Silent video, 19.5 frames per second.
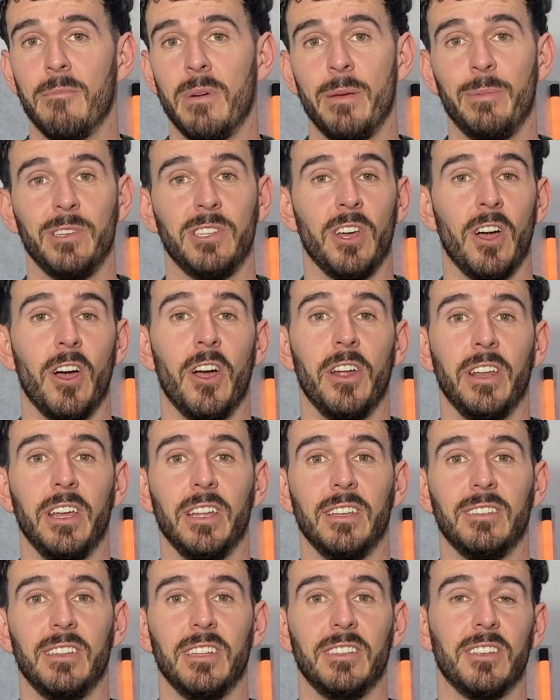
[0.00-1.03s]
Maybe don't.
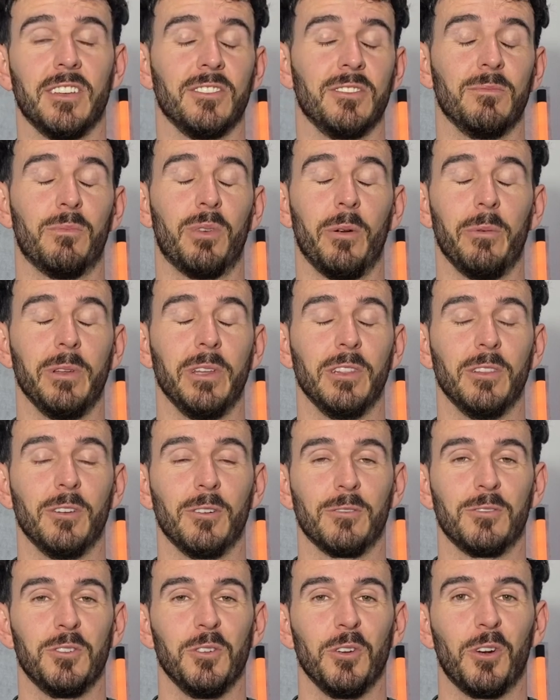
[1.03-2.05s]
It doesn't probably look
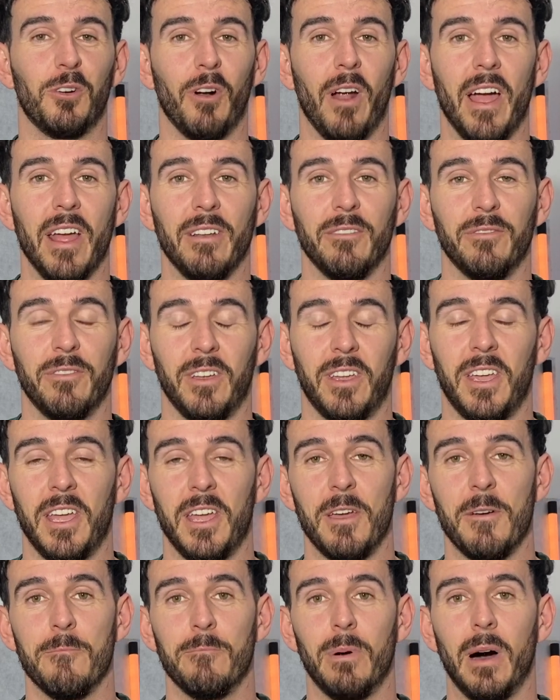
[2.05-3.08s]
too great for him,